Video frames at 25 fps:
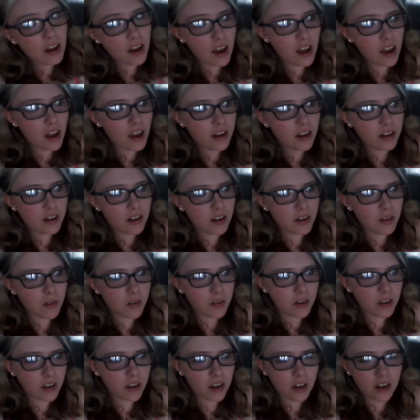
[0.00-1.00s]
and uh,
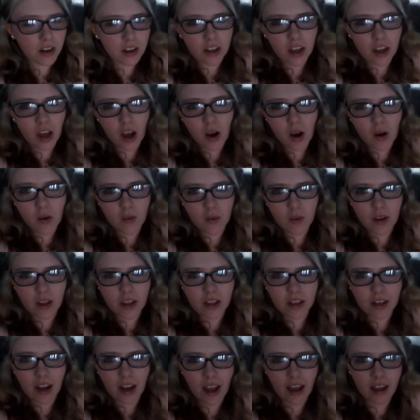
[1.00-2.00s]
we're gonna go
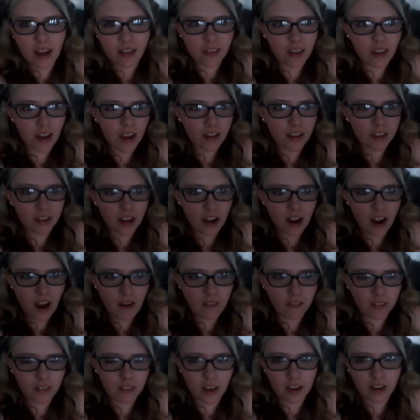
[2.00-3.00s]
and like they're
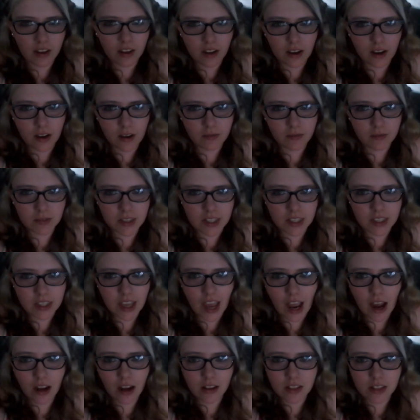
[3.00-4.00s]
having like a uh,
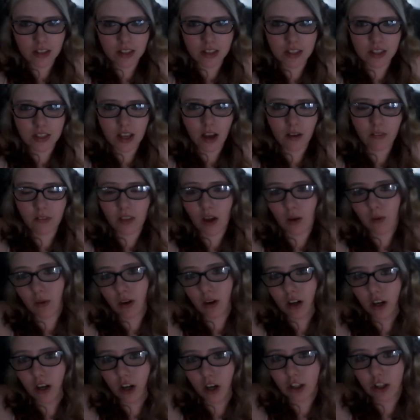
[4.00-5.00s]
discounts and stuff that we're
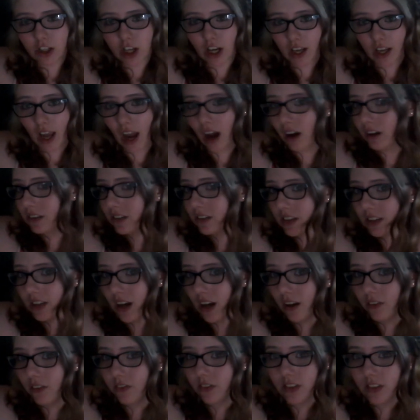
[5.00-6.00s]
gonna go check out and
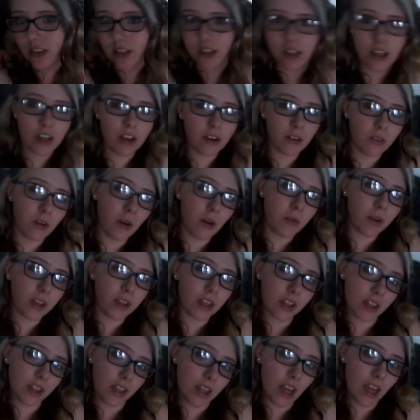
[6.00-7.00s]
stuff and see what we
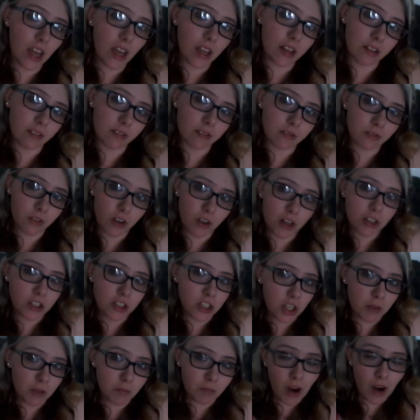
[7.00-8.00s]
can get for a
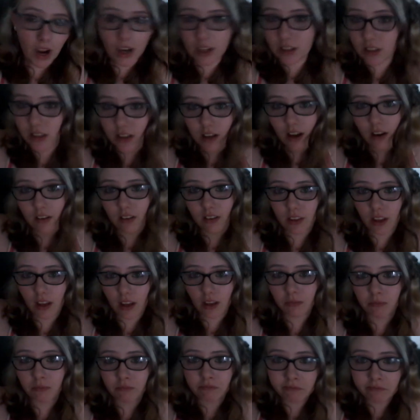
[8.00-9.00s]
cheap price and
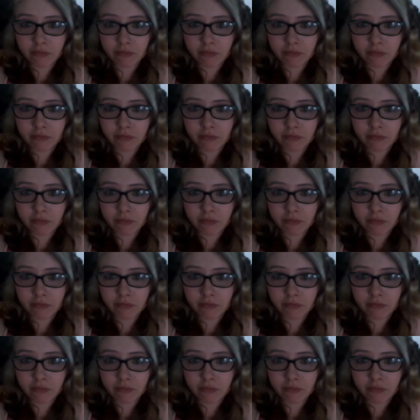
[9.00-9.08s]
everything